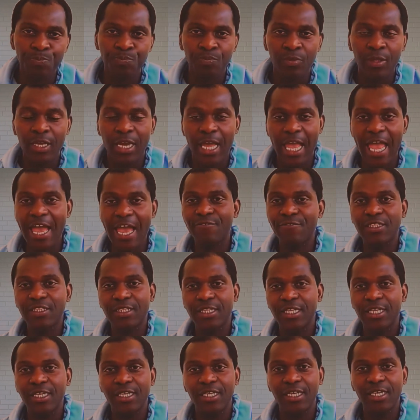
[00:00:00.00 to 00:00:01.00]
everything
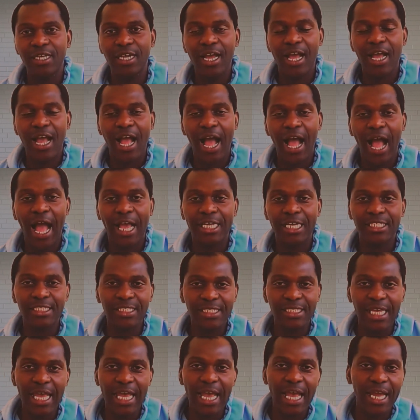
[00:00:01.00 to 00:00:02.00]
I said
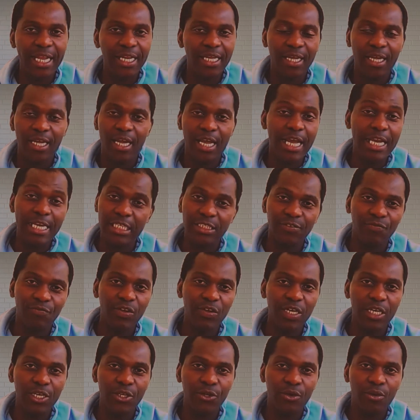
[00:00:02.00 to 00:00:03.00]
in this video,